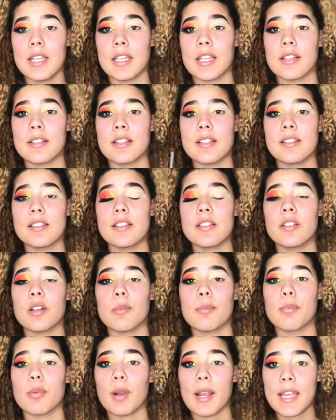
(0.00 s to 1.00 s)
Now since these are
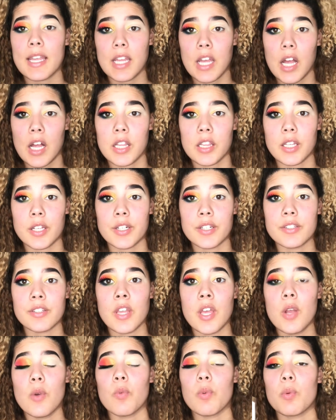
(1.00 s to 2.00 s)
bright colors,
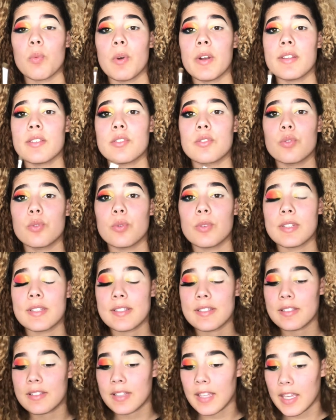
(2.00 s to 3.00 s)
we want to
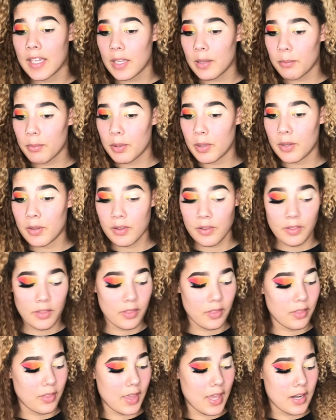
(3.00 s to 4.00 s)
stamp
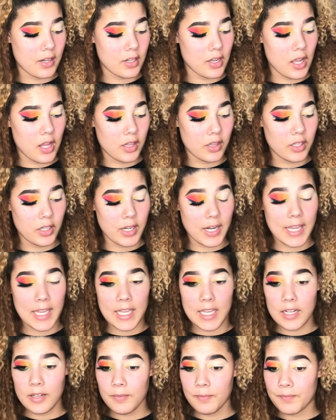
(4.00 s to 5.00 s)
that color
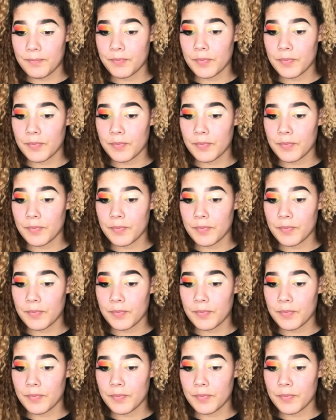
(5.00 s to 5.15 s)
in